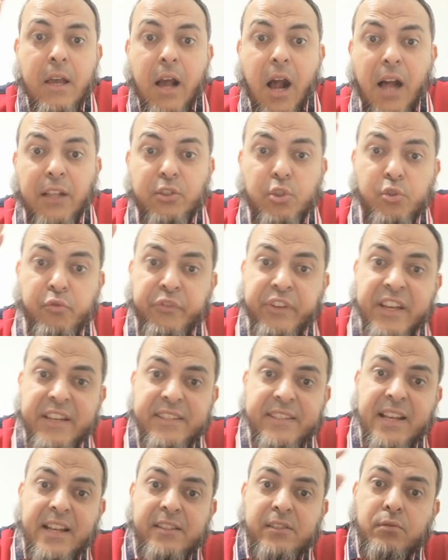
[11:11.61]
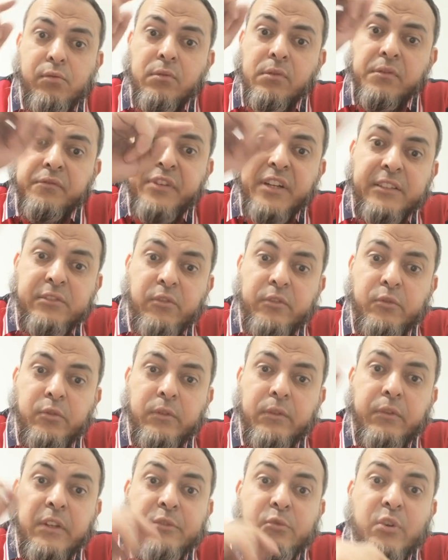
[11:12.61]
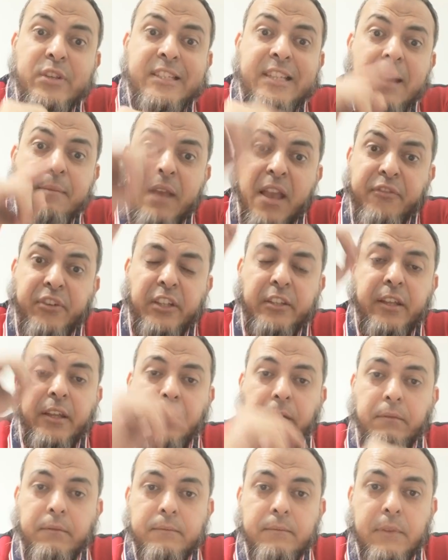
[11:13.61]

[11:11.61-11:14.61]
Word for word: hundreds of Christians to convert to, to, to Islam every day.